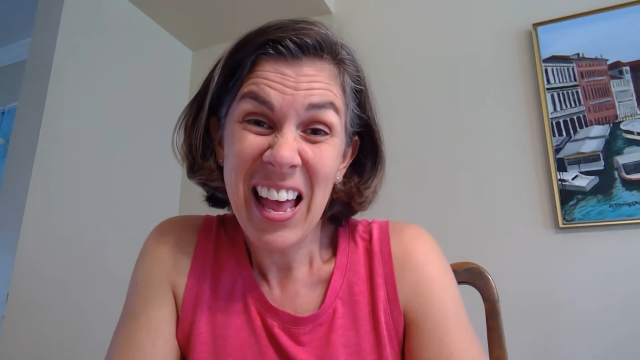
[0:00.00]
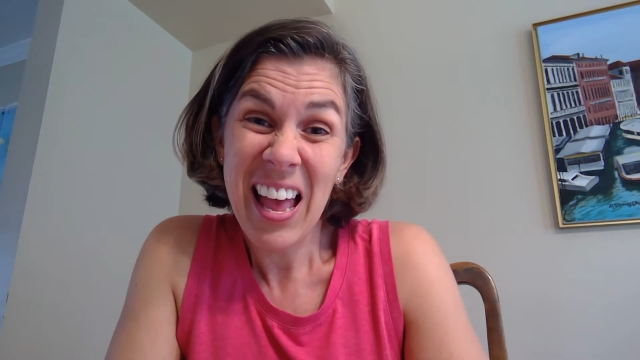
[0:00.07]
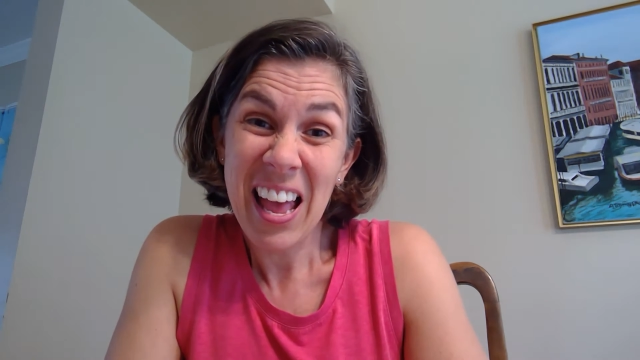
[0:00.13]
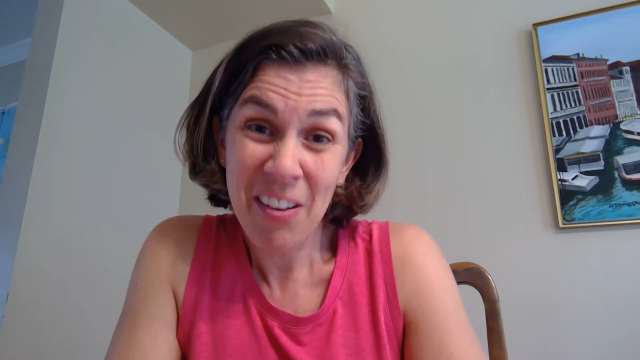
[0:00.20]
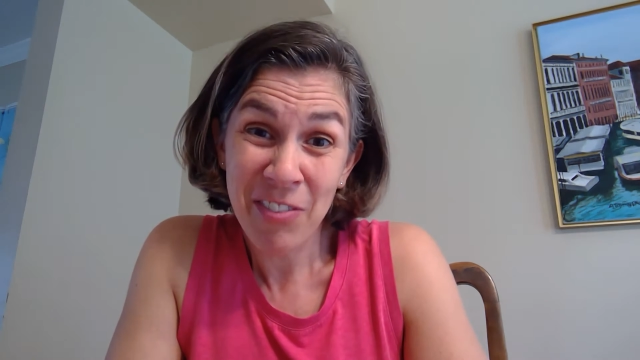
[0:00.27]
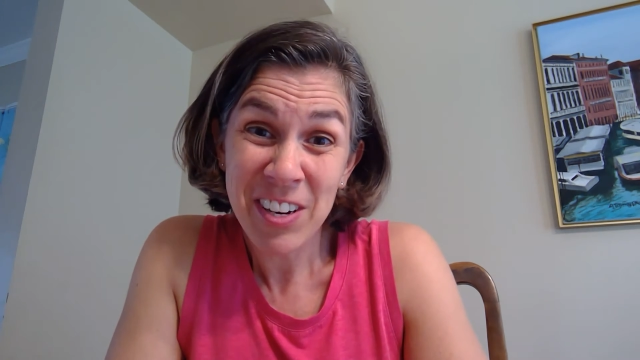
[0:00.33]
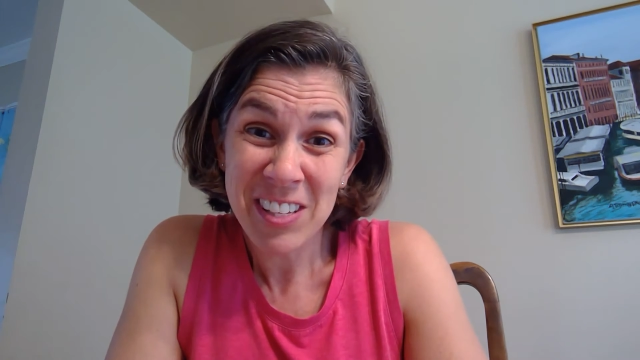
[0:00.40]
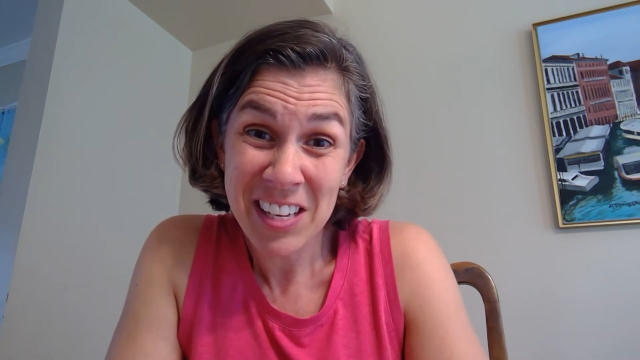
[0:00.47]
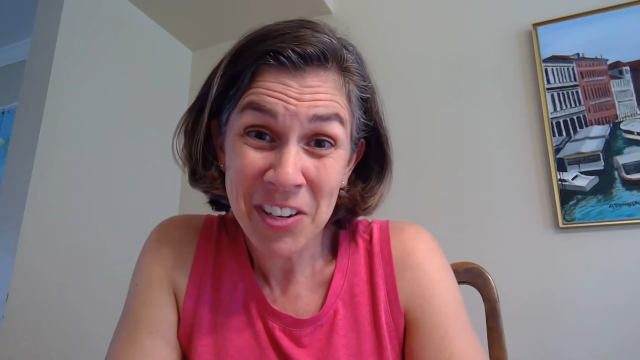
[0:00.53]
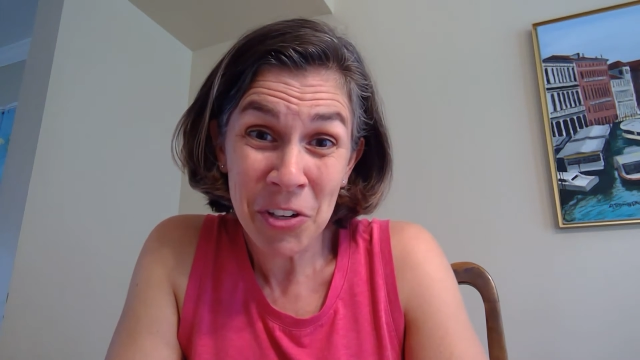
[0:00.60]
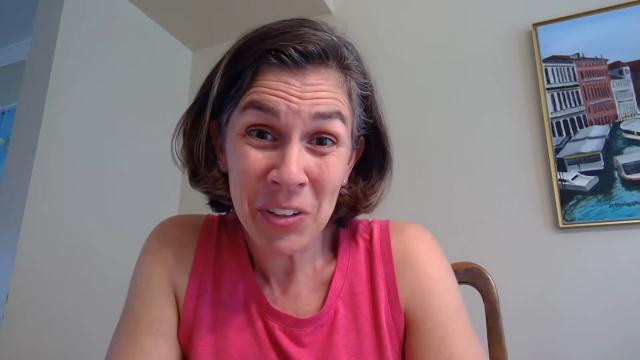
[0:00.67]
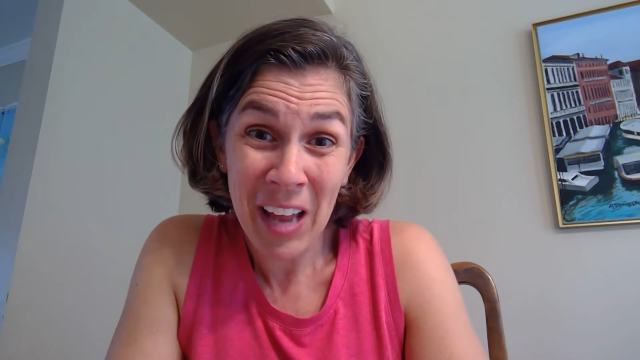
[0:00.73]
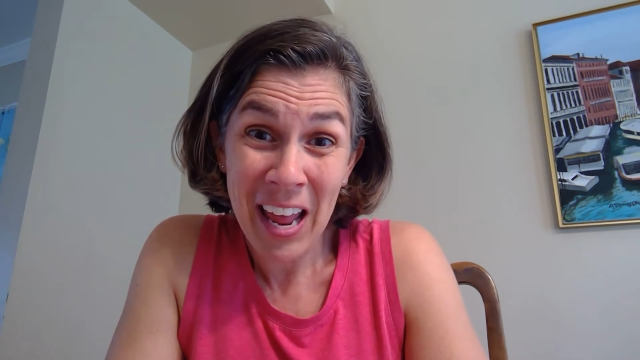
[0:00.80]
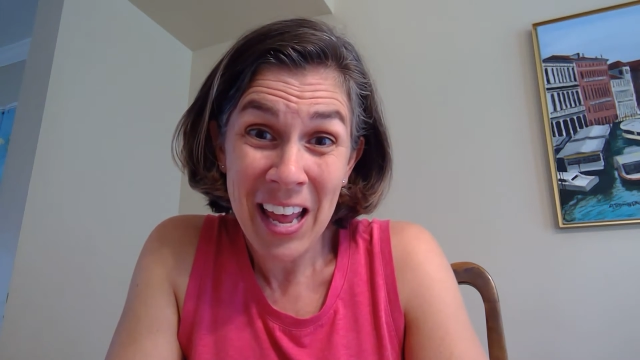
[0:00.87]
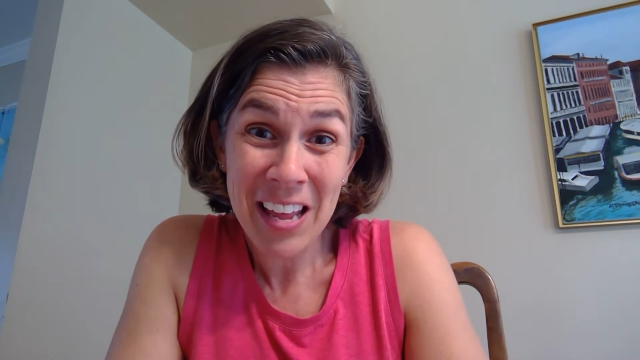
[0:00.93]
every single
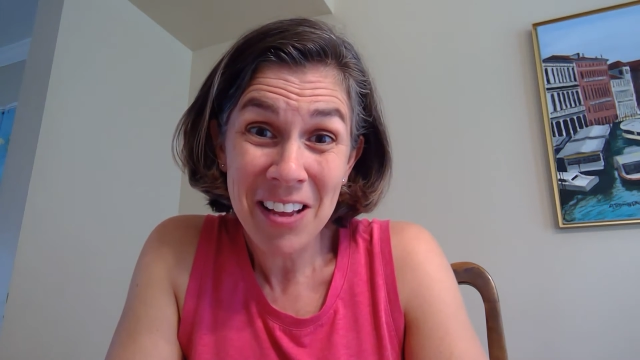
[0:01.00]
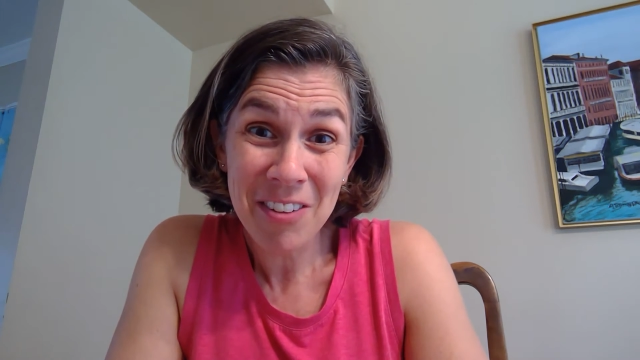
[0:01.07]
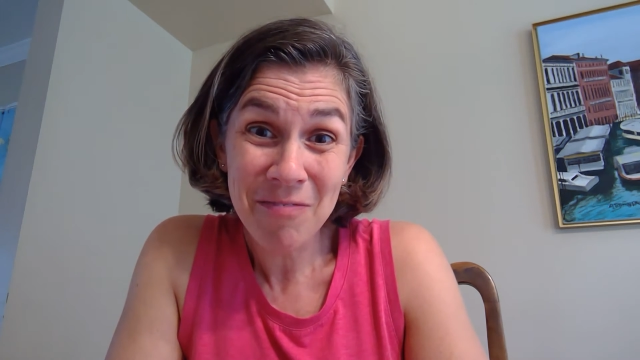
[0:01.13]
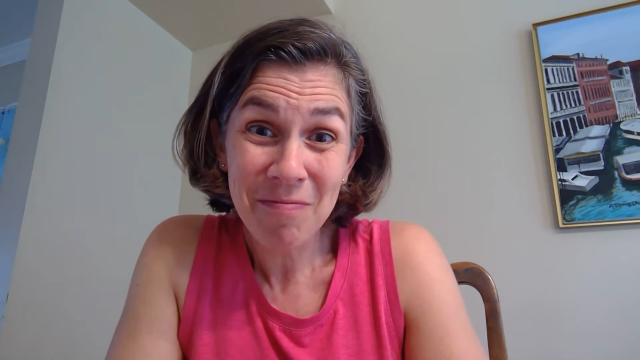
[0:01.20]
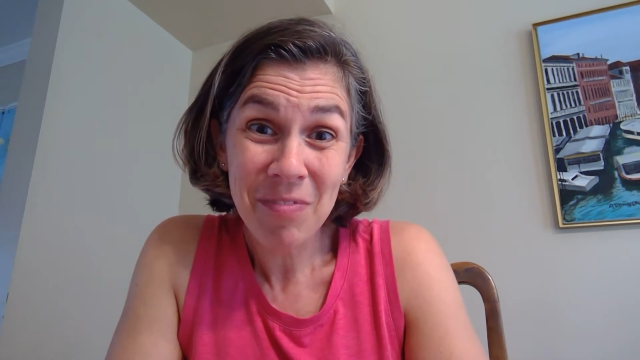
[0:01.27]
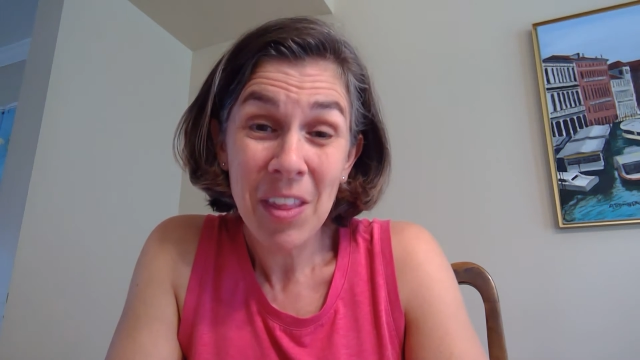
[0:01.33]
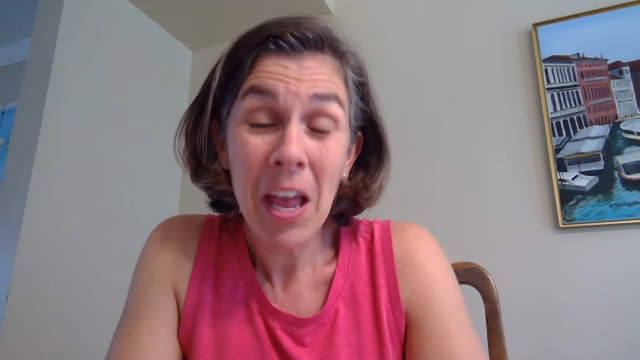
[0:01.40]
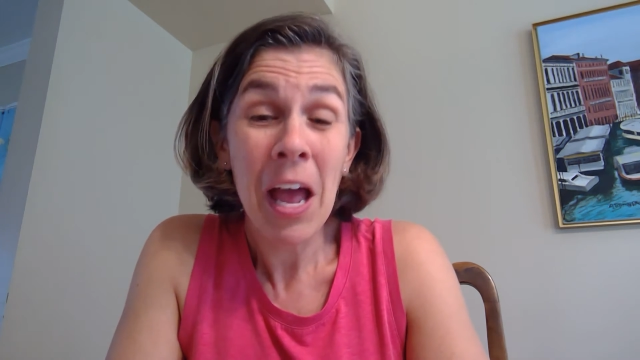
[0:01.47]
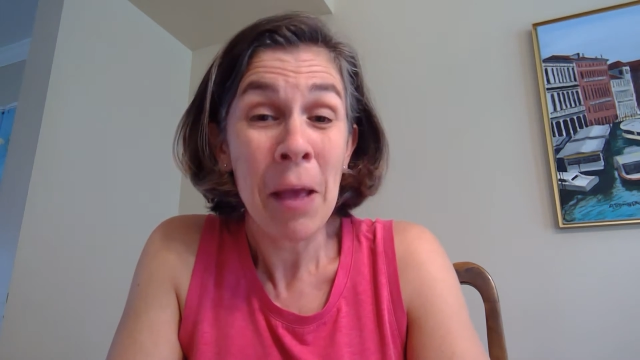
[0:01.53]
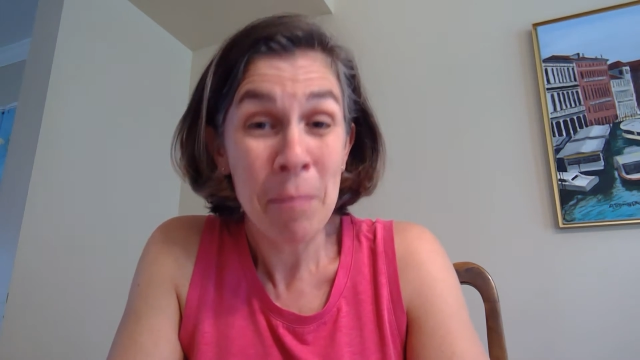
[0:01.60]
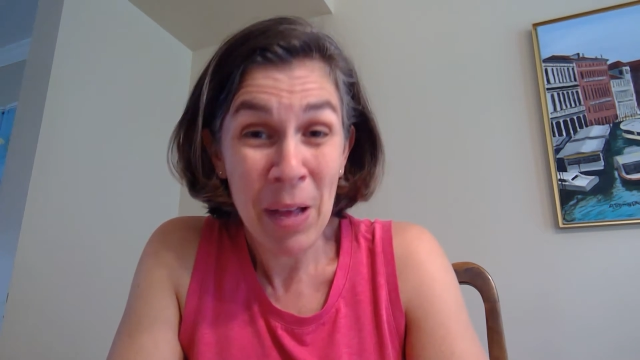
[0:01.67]
day, I